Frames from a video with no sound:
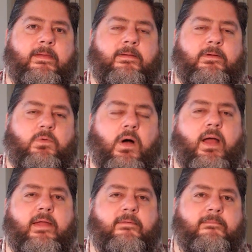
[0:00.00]

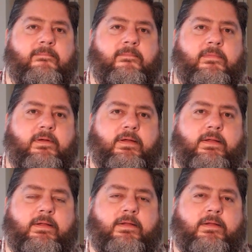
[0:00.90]
Why?
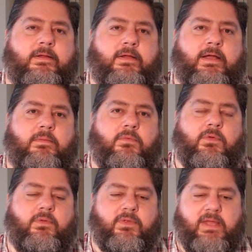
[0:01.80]
Um,
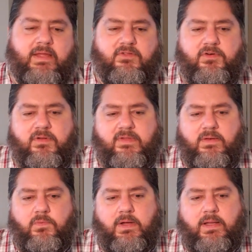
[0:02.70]
well, well, the answer is
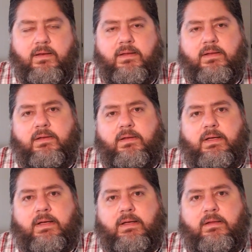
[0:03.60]
in what
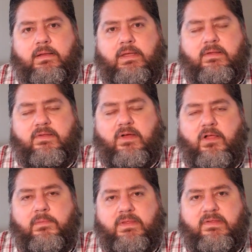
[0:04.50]
uh, King
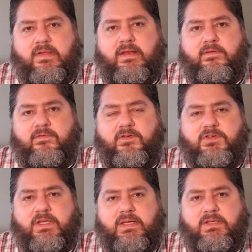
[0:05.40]
Solomon said in 1
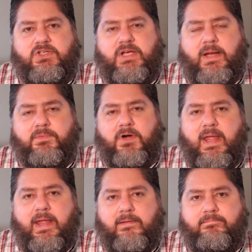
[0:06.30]
Kings chapter
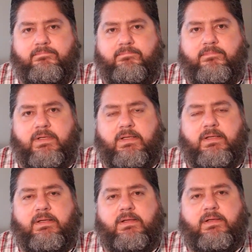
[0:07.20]
8.
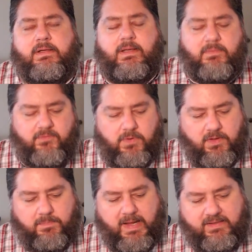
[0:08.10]
Um, if we
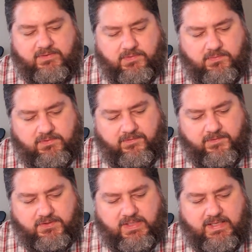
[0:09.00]
look back to, to
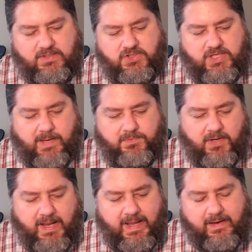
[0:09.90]
1 Kings chapter
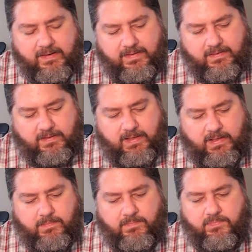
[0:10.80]
8,
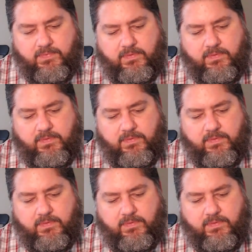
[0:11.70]
um,